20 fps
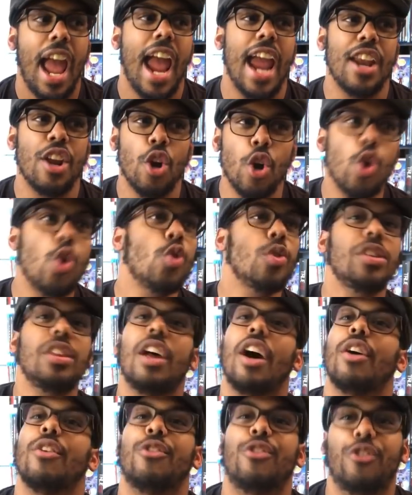And who
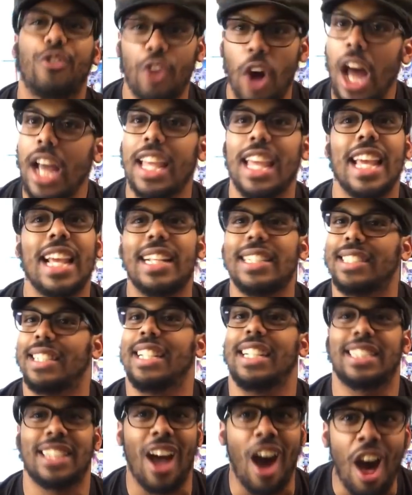the fuck is
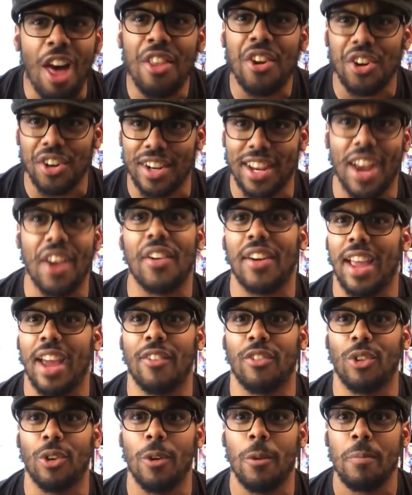this other
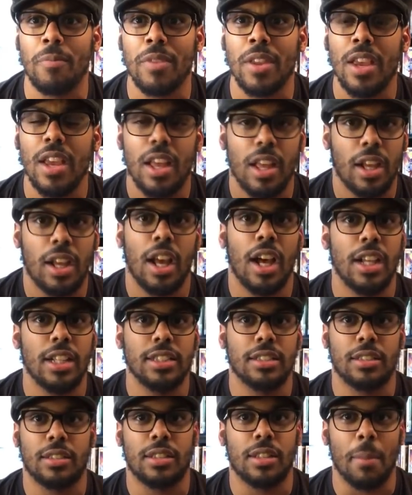Daredevil?
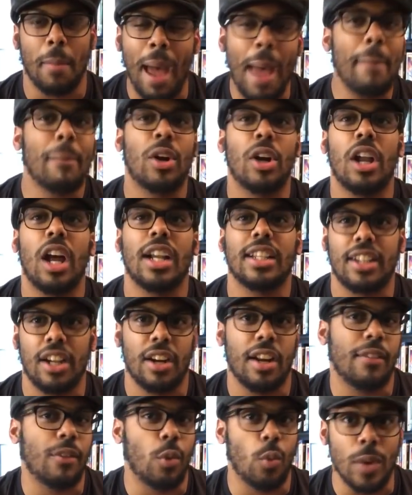Because the Matt Murdock
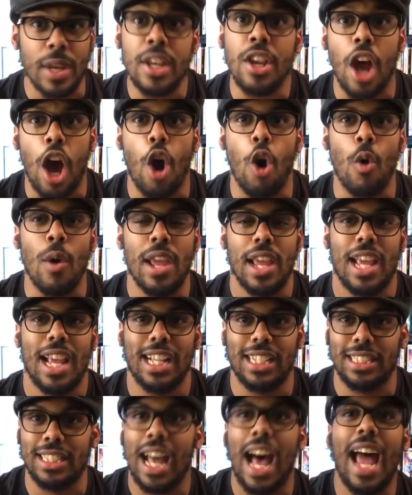Daredevil we know
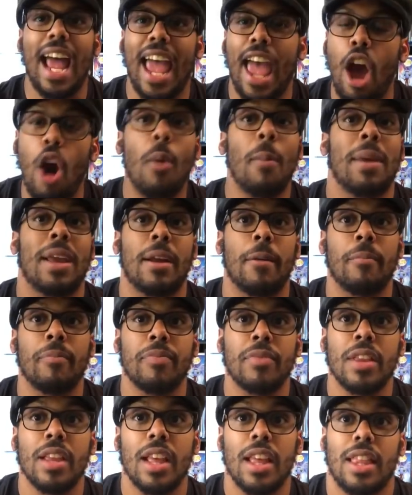is not helming
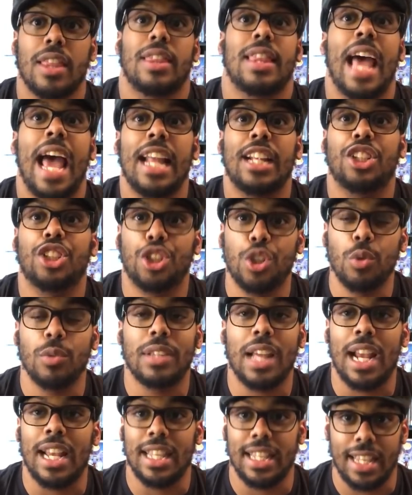that
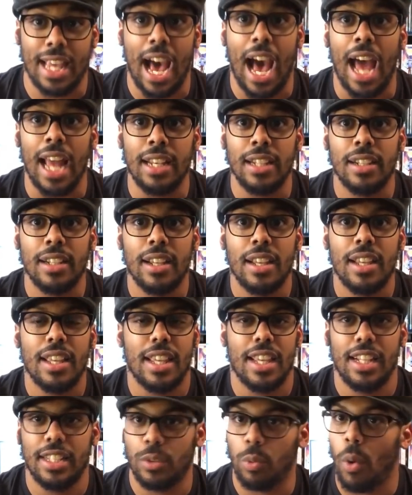suit that he got.
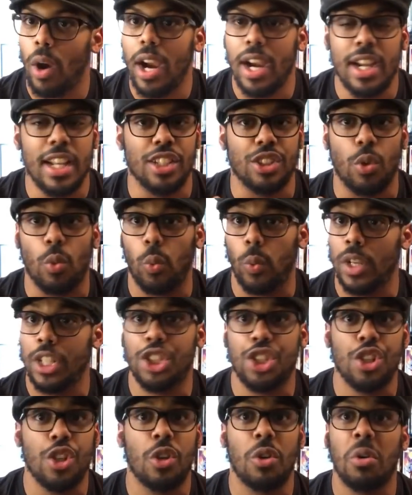He's wearing his
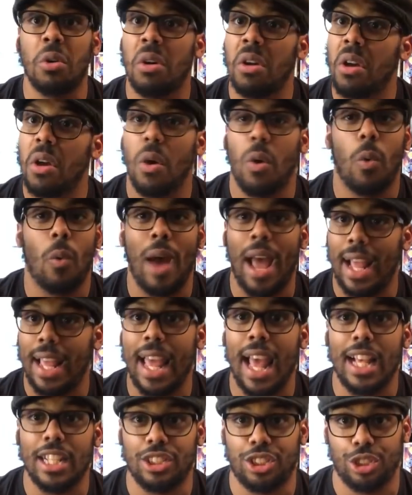original
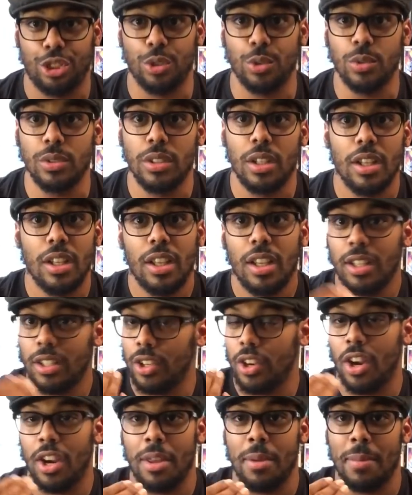whack-ass suit,
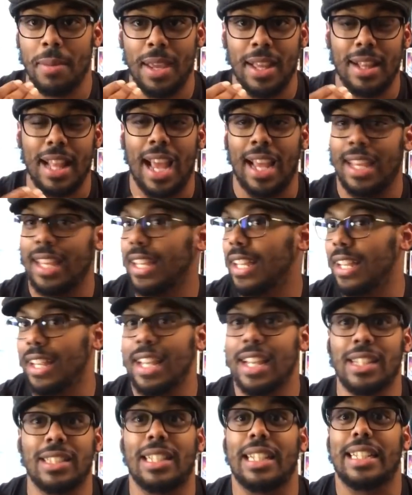you know what I mean, that he can
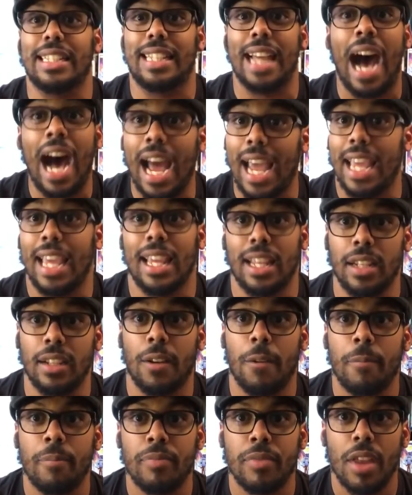easily die
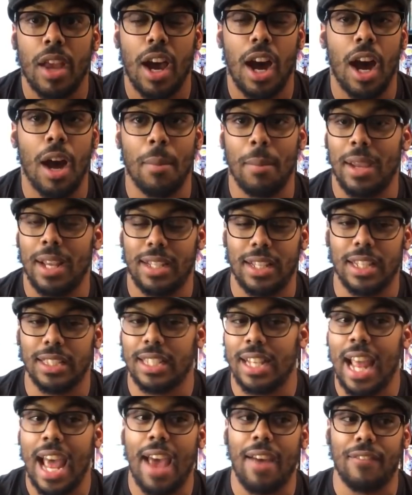in. It
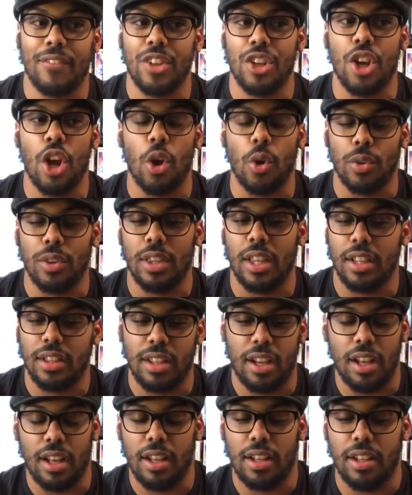doesn't have, you know,
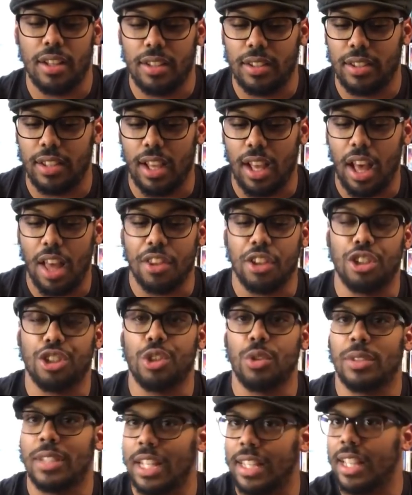the other
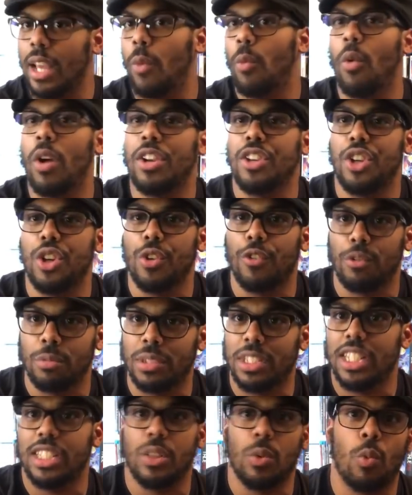suit that one dude from
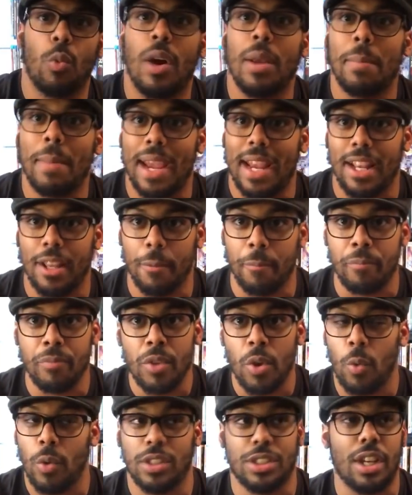Season 1 made him,
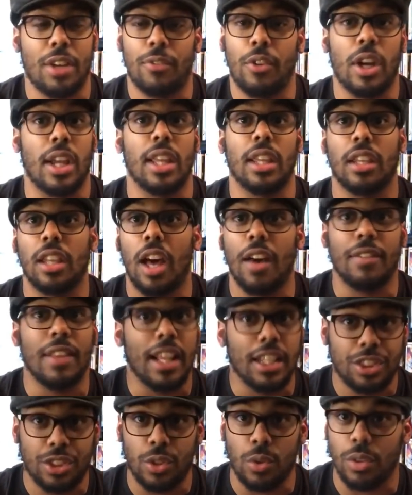which I fucking love.
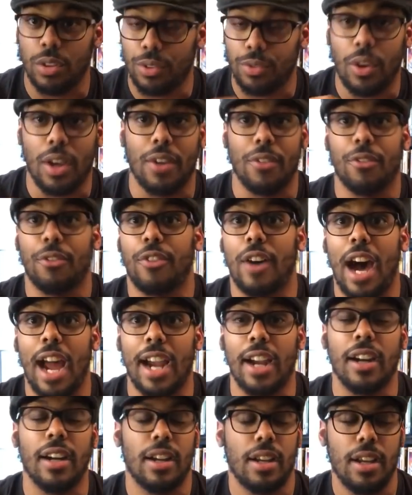That suit is fucking
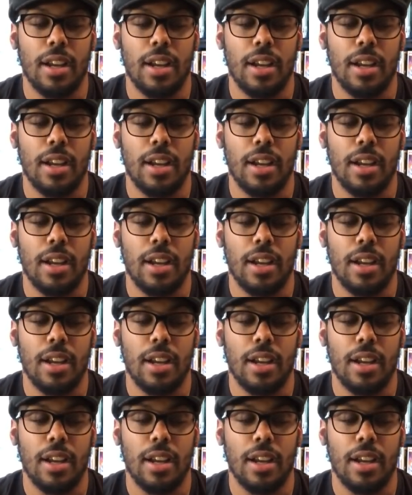fire.